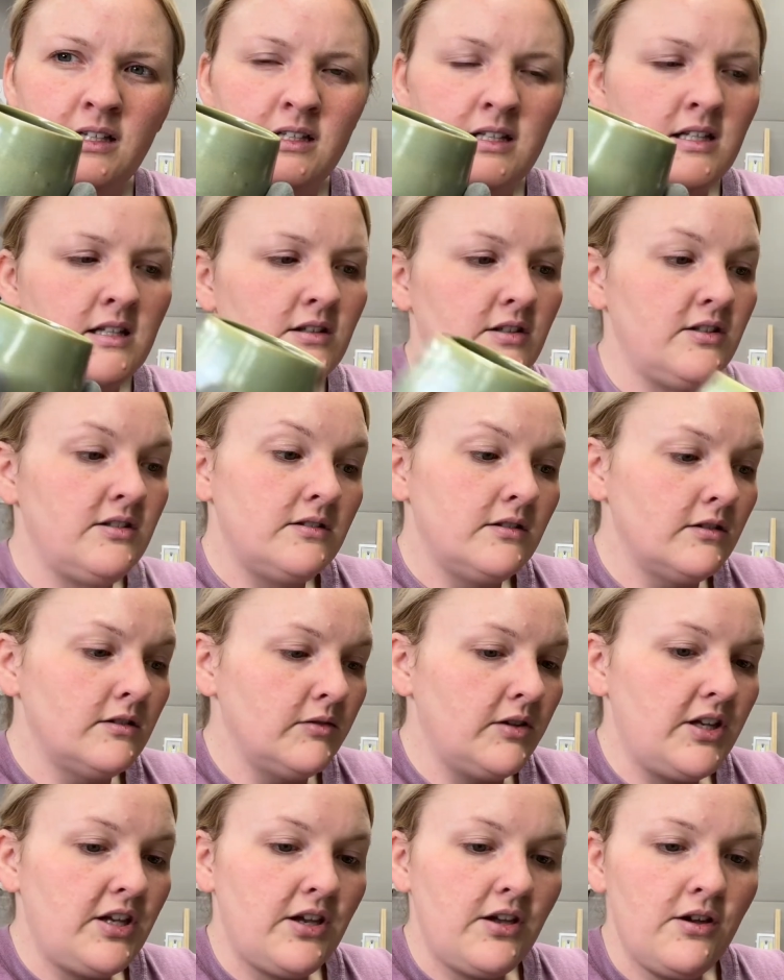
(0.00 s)
They're still
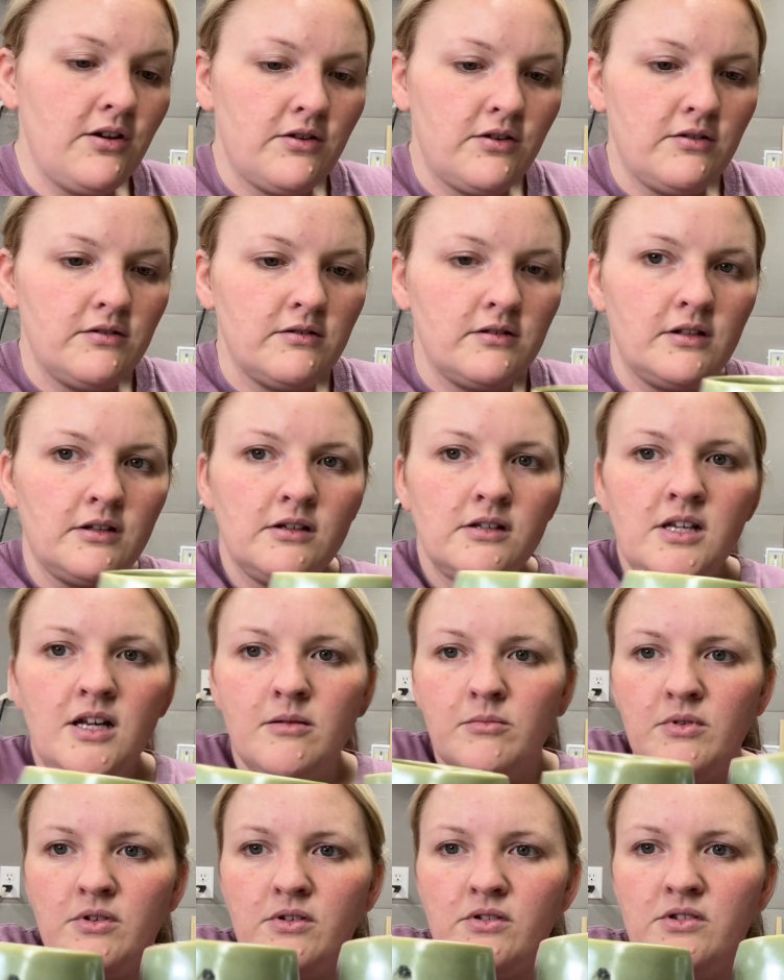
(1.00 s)
cute, little
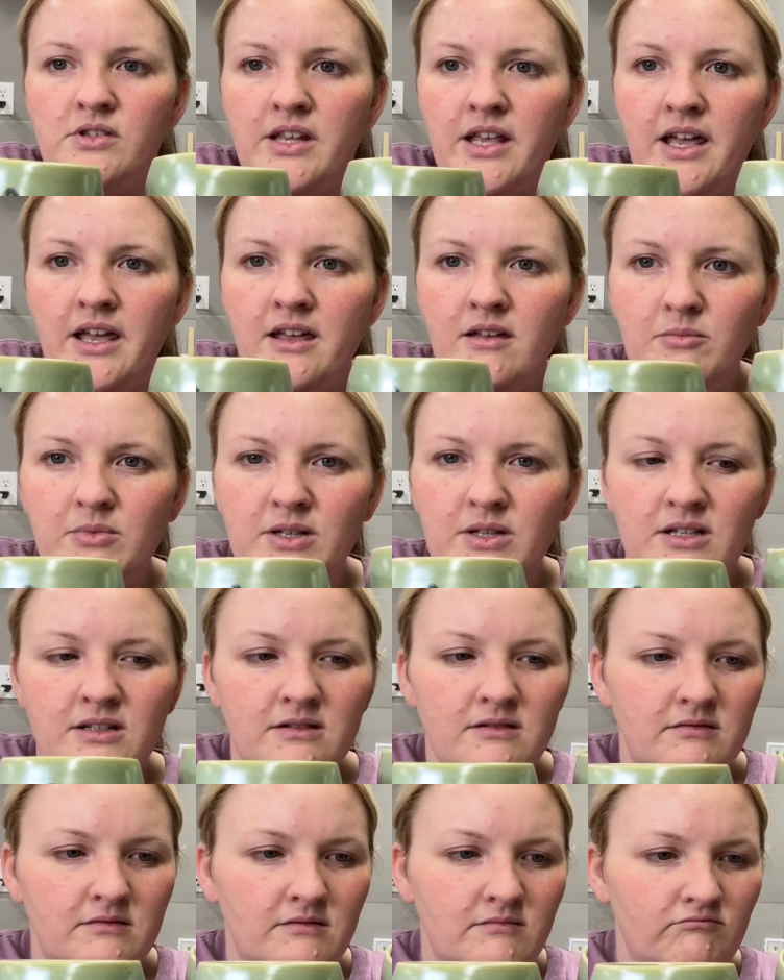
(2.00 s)
tumbler set, but
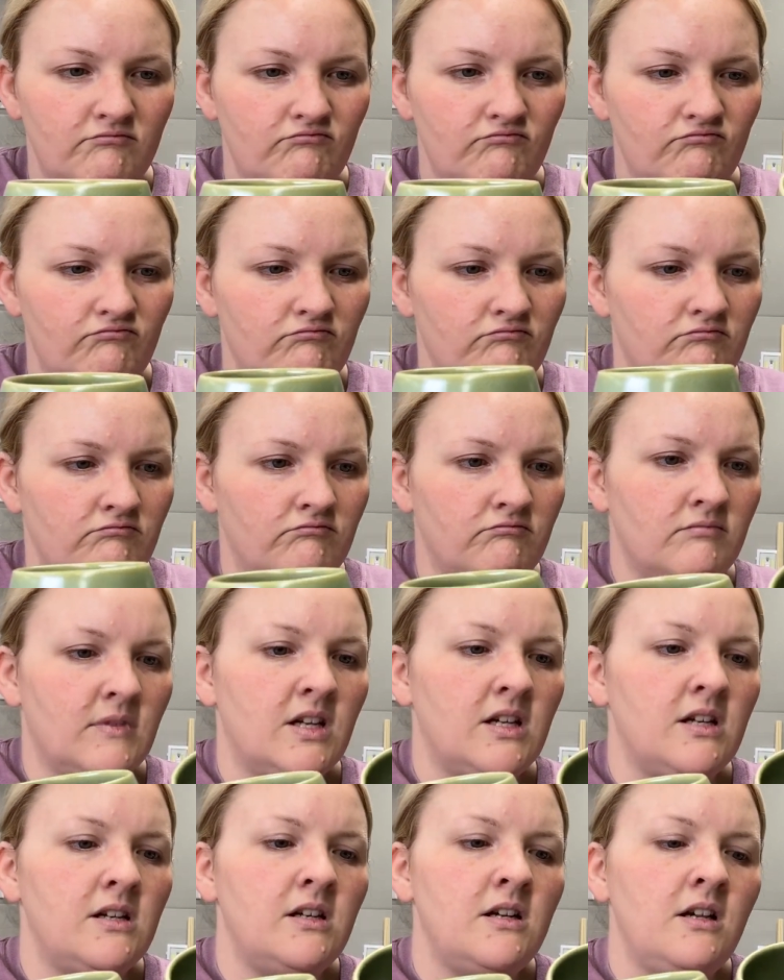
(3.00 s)

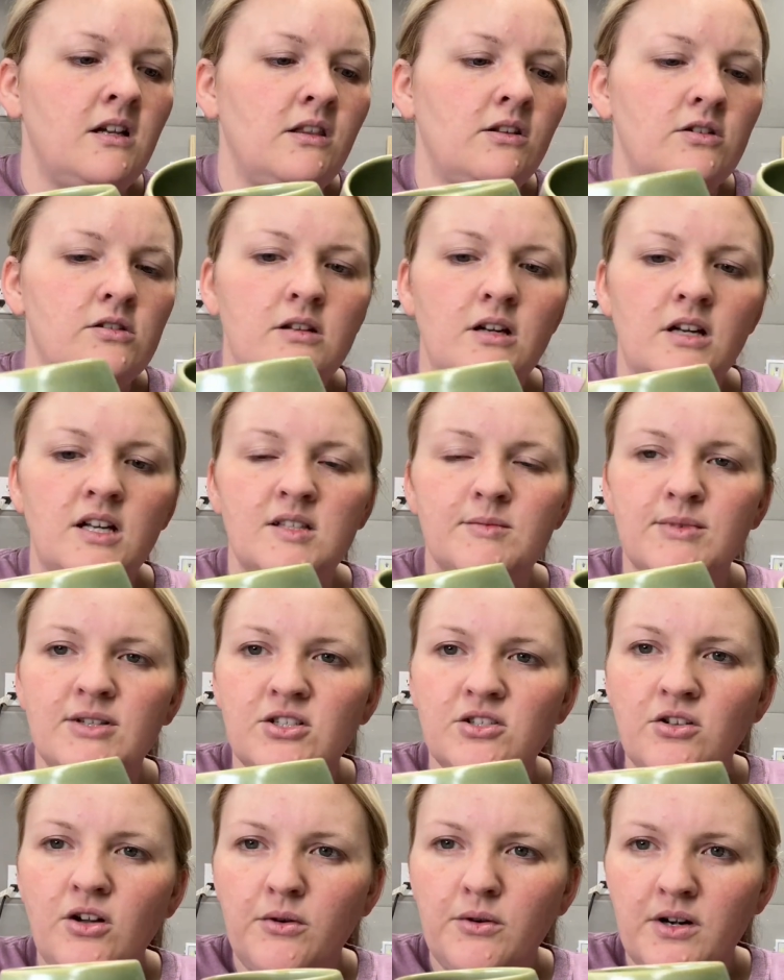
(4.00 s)
there's not as much
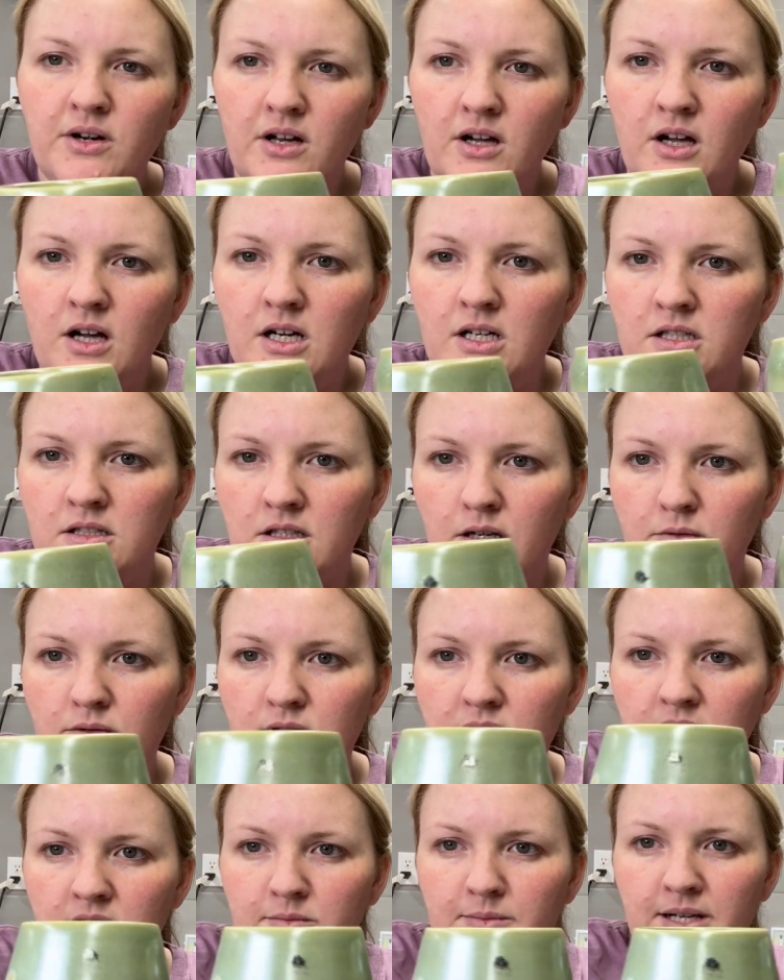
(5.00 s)
going on as I was
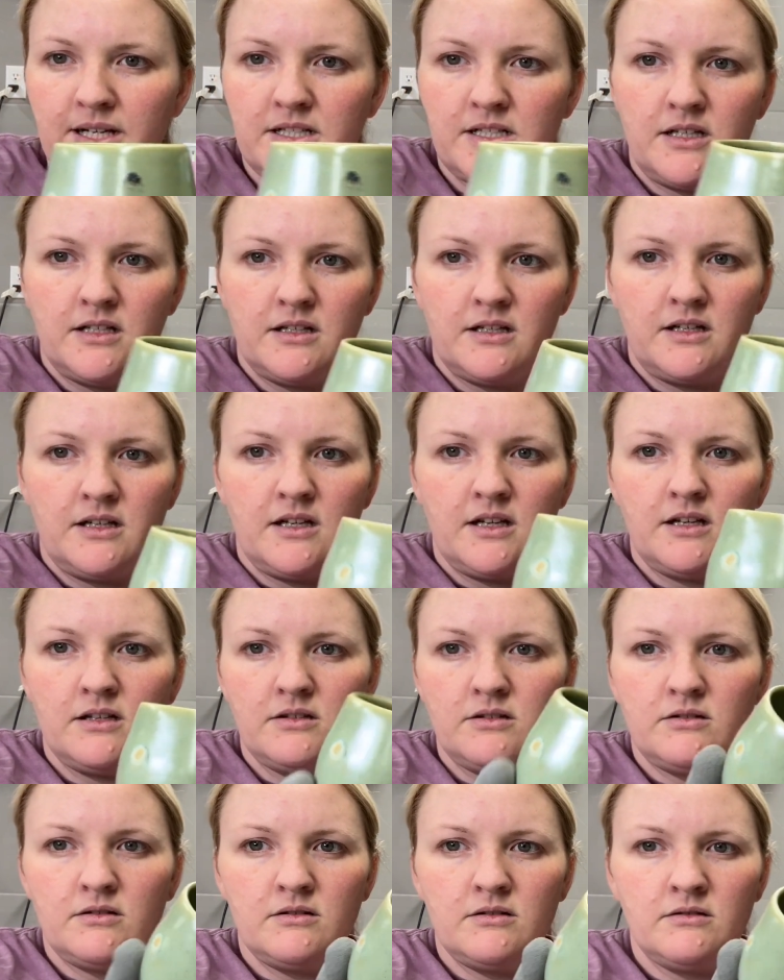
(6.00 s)
expecting, I
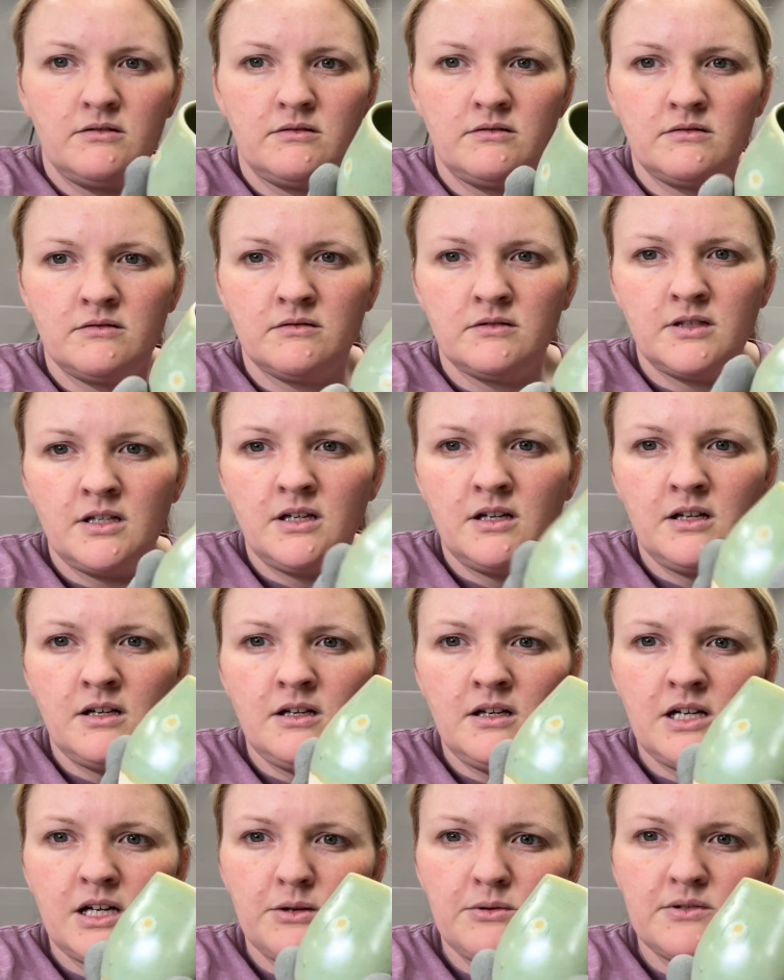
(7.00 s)
guess.
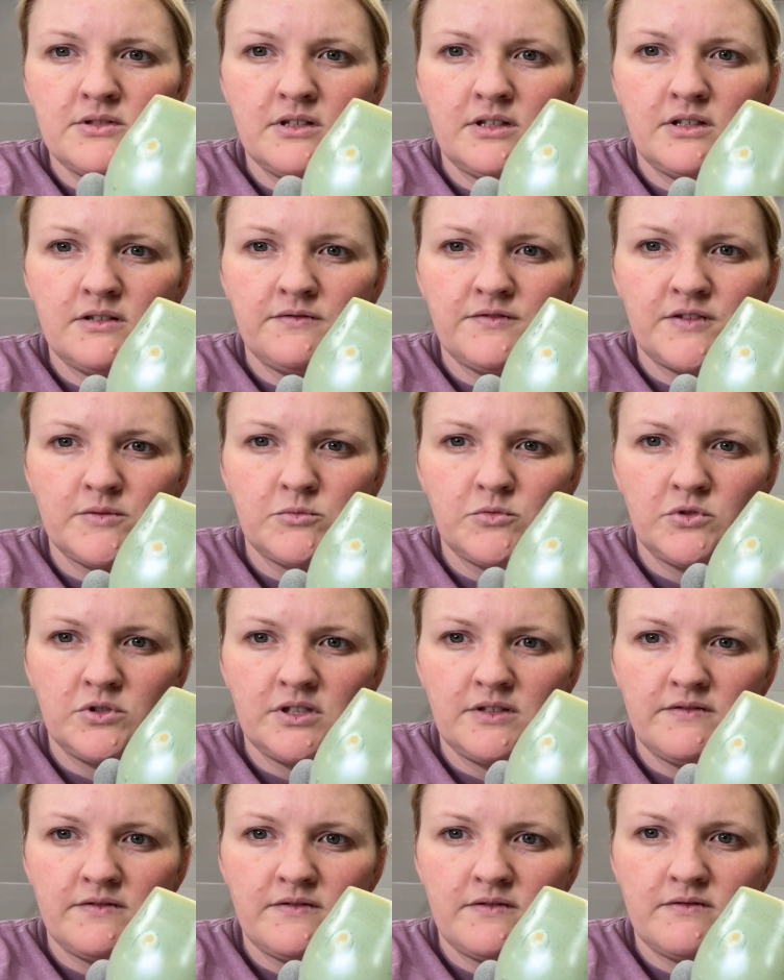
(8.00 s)
I was looking for more
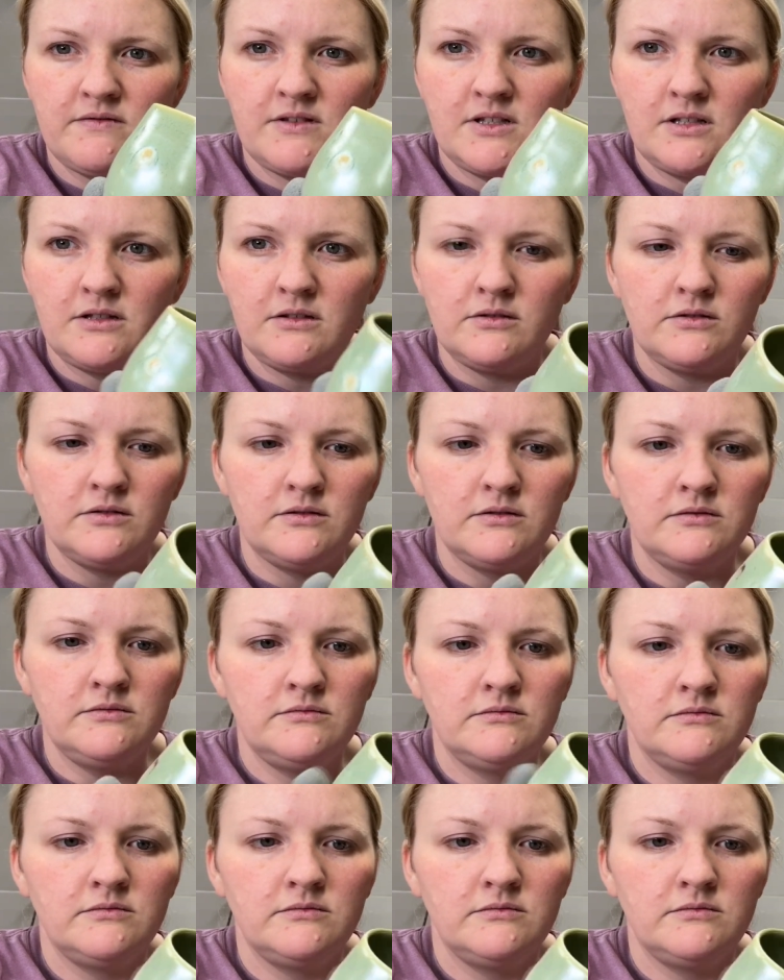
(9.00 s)
of the little,